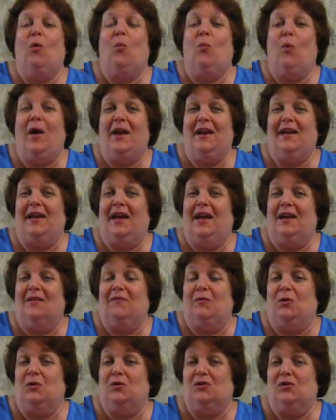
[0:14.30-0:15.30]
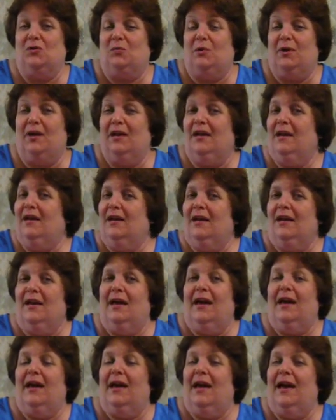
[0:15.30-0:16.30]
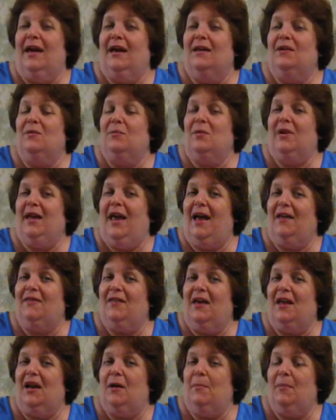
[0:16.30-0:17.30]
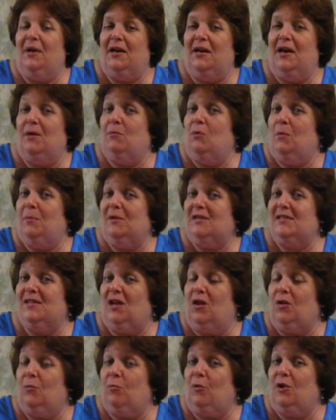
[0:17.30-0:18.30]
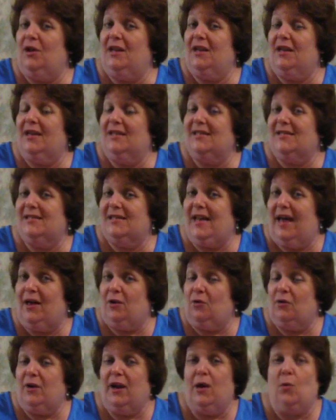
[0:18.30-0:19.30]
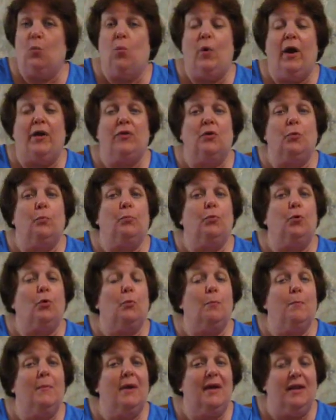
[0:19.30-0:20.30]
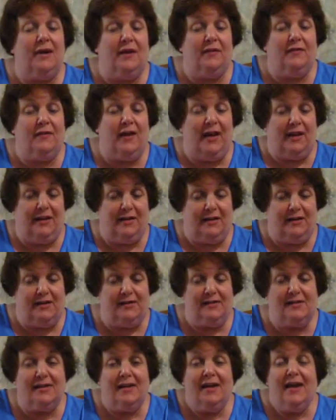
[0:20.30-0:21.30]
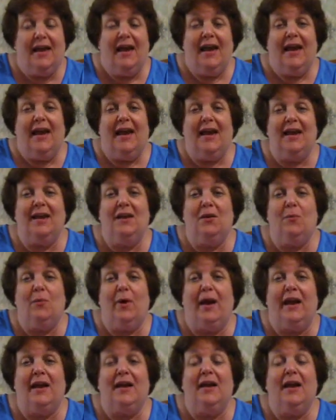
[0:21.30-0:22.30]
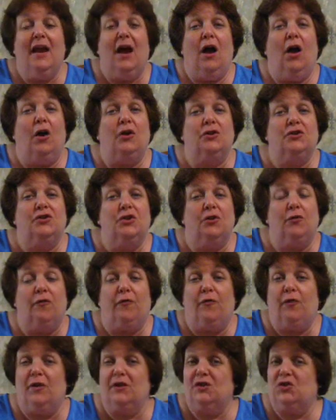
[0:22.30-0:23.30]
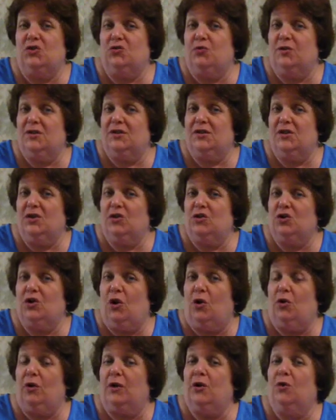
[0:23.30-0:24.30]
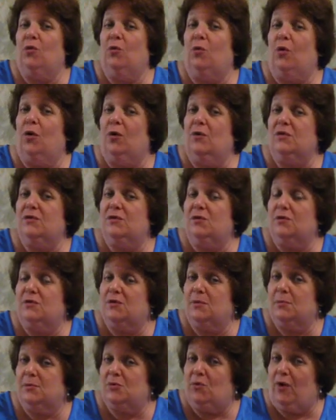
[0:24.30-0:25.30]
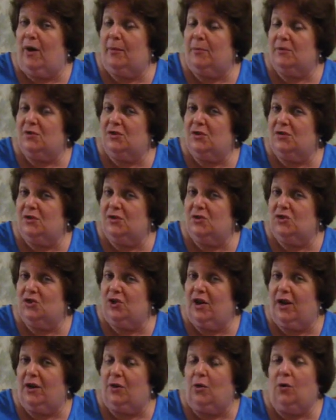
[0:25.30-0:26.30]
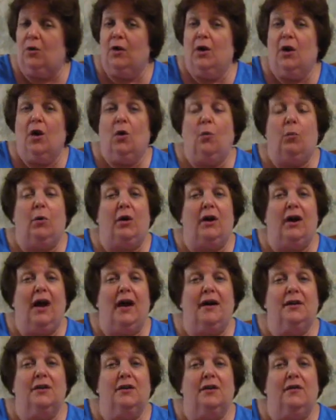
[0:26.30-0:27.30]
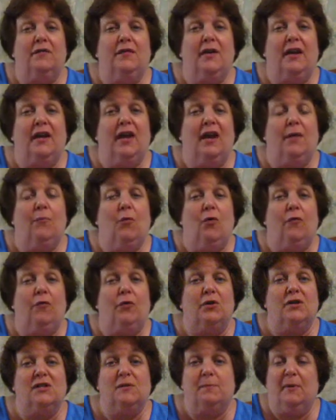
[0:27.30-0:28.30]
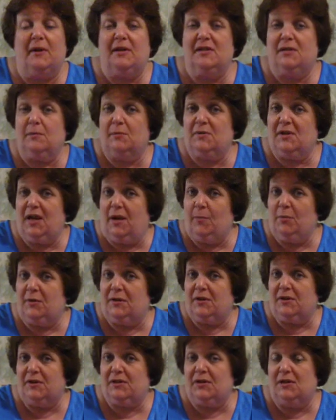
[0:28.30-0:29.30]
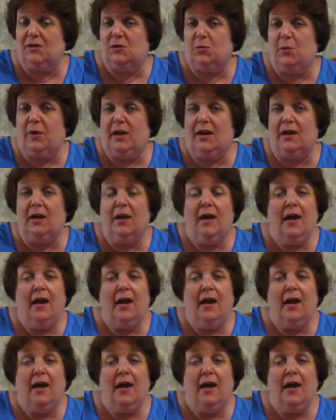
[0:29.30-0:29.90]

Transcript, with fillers: wedding anniversary and we had that on Monday. We'll be celebrating it Saturday, weather permitted, that is. Anyway, our dear friends Teresa and Charlie, who are also subscribers to this channel, were kind enough. They came over and spent some time with us this week,